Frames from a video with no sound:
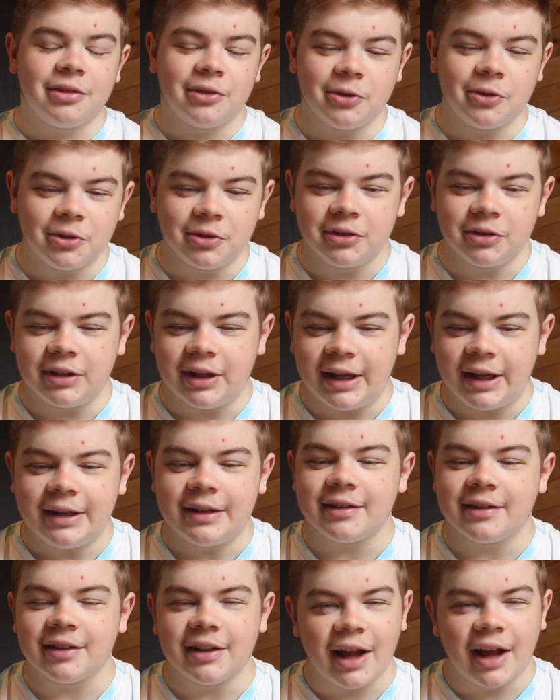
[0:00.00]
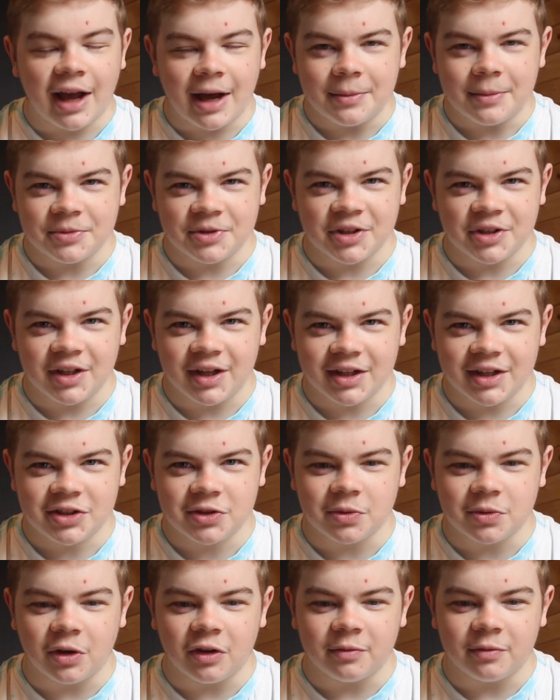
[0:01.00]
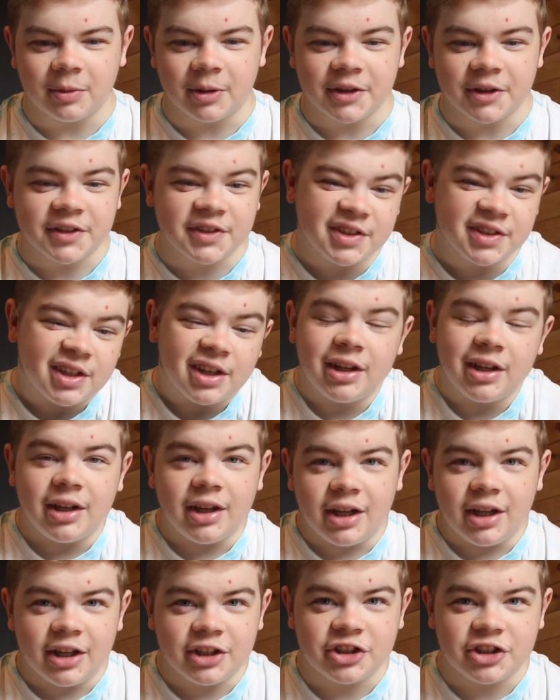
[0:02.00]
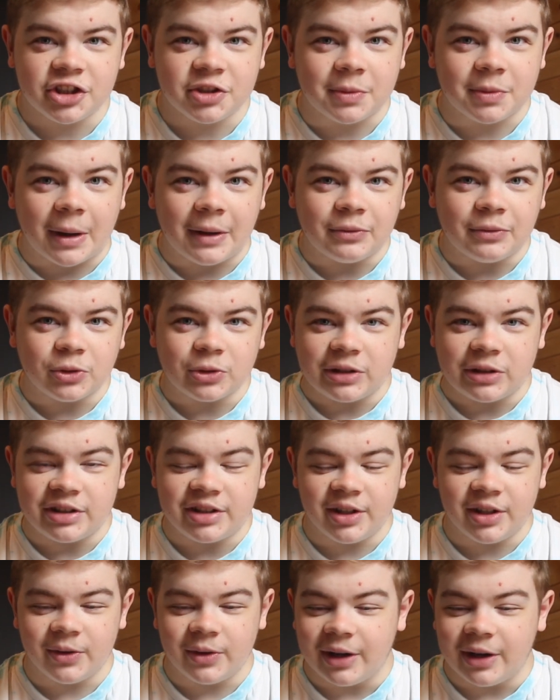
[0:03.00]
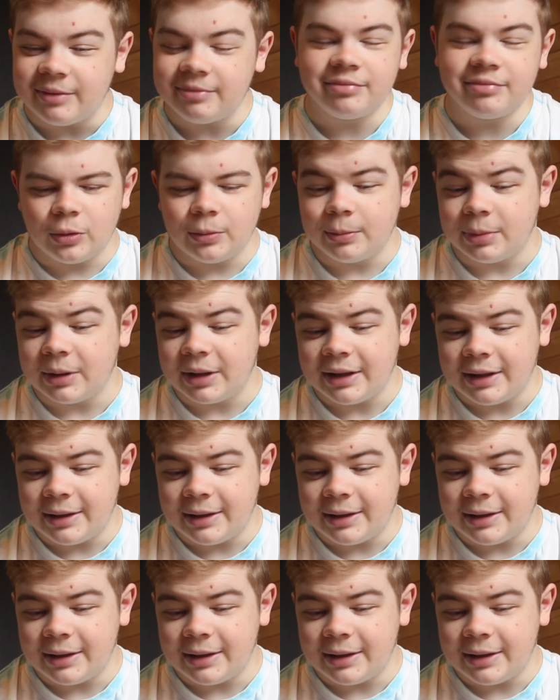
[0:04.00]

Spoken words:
on anything that happens in the next 12 months. It's just what I've got to say on it. But